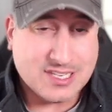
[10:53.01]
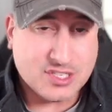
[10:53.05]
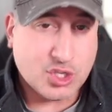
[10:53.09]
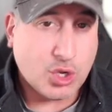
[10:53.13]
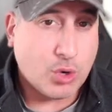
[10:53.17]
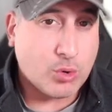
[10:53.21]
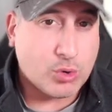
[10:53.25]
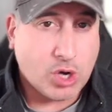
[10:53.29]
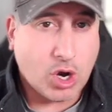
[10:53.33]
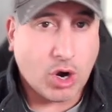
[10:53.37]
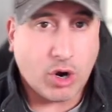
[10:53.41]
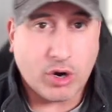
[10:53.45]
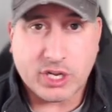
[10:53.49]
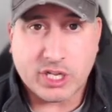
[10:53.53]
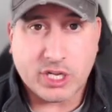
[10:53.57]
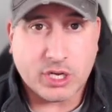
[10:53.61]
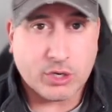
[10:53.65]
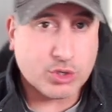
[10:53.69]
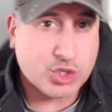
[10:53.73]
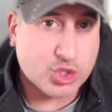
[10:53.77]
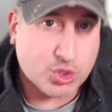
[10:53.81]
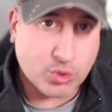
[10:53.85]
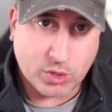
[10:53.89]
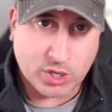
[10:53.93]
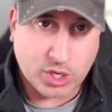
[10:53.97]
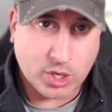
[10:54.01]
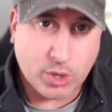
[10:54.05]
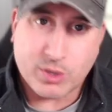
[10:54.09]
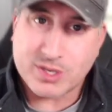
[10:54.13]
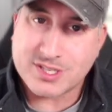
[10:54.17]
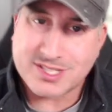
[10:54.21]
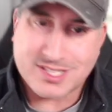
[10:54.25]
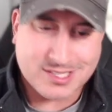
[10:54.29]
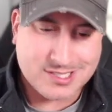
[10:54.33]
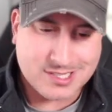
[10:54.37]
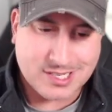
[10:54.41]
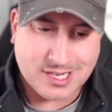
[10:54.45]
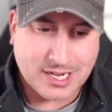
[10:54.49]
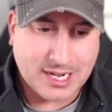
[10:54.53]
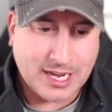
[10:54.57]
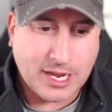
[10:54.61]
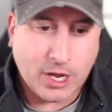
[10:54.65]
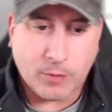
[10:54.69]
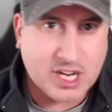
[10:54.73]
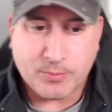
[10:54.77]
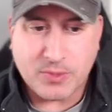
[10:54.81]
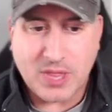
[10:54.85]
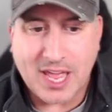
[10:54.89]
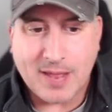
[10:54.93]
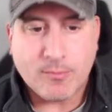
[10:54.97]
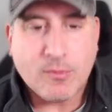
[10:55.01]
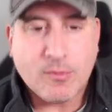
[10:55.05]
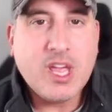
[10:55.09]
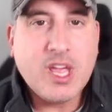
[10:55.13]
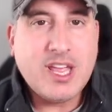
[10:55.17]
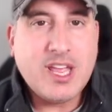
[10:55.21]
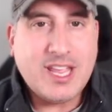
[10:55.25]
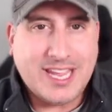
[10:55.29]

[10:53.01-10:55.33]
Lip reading: no cardio. Short notice isn't going to help that.